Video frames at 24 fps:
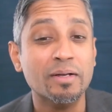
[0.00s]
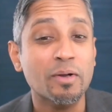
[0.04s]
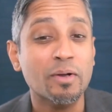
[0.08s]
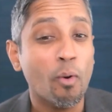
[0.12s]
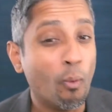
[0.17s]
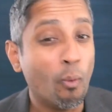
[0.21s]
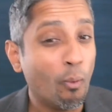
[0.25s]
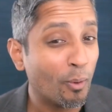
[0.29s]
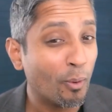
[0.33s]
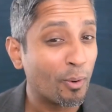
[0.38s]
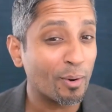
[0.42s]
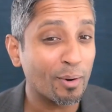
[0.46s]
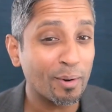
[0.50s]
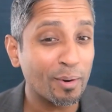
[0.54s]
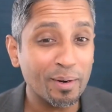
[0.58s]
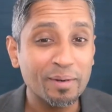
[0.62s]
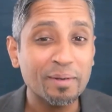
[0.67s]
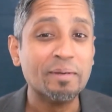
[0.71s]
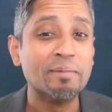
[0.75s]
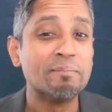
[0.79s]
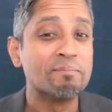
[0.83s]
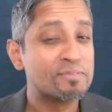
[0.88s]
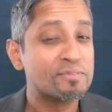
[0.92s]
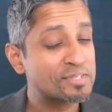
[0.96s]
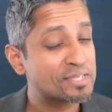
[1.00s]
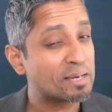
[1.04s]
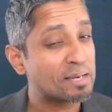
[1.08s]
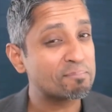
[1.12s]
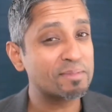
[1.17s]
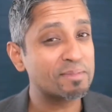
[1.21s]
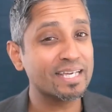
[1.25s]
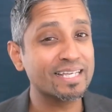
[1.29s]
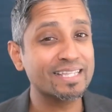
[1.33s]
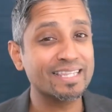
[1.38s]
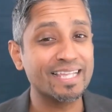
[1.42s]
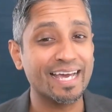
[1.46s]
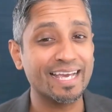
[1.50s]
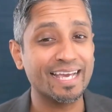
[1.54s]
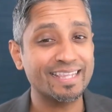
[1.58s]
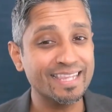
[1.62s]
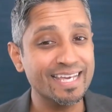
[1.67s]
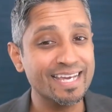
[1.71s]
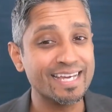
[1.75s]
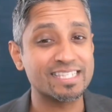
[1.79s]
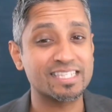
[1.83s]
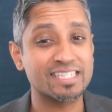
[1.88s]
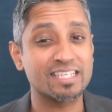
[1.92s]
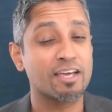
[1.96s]
Or something like
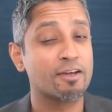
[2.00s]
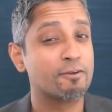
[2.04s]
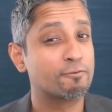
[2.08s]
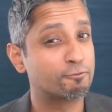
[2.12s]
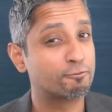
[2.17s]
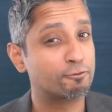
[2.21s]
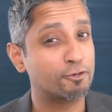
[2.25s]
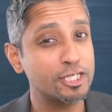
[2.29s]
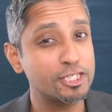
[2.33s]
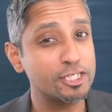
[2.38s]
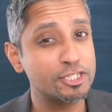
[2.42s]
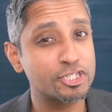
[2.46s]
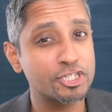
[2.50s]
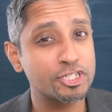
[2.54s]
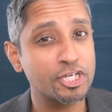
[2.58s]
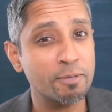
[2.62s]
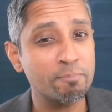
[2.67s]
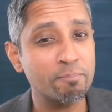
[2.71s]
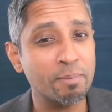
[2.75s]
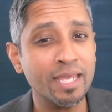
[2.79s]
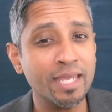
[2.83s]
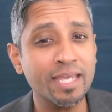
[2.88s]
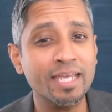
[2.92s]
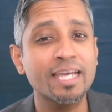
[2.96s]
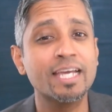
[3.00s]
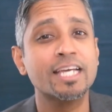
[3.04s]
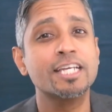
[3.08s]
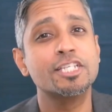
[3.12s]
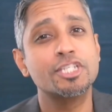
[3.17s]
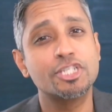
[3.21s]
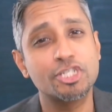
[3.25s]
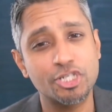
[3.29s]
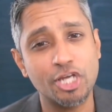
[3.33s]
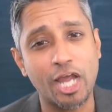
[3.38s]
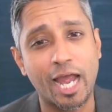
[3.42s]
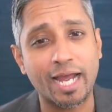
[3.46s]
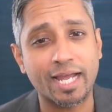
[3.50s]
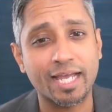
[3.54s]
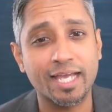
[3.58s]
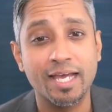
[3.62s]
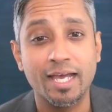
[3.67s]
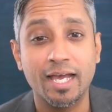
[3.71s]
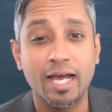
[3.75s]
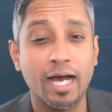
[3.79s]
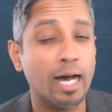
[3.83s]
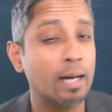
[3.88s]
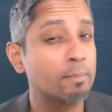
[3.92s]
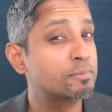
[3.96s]
this free shipping, check.
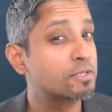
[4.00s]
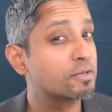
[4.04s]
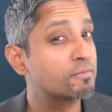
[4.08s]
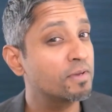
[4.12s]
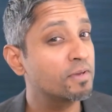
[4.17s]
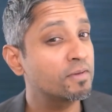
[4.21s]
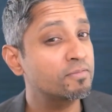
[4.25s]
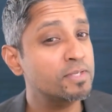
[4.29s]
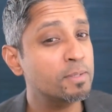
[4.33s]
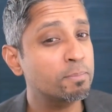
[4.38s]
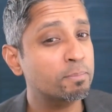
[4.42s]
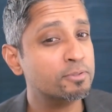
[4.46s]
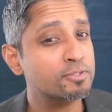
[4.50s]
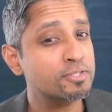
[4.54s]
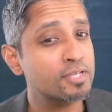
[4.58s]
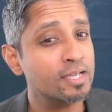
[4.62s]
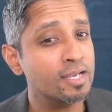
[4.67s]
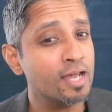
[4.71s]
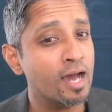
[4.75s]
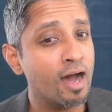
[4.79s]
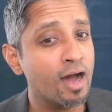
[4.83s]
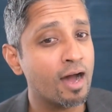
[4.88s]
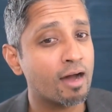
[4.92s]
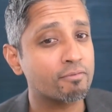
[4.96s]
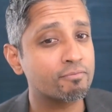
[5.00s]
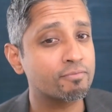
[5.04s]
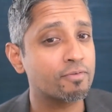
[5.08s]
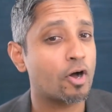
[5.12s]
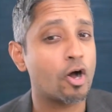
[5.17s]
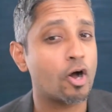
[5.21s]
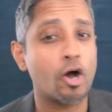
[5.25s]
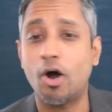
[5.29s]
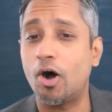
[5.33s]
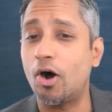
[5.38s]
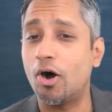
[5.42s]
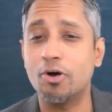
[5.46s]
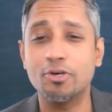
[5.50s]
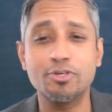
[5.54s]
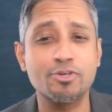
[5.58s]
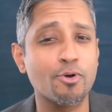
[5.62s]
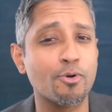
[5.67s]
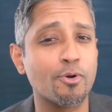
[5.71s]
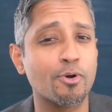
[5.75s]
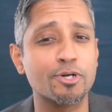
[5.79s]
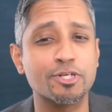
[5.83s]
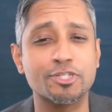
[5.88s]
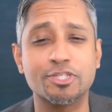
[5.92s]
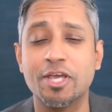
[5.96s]
Up to 50% off, all
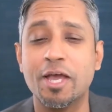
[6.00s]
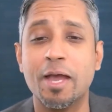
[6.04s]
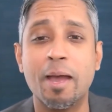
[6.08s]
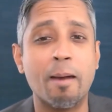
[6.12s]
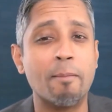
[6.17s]
yours.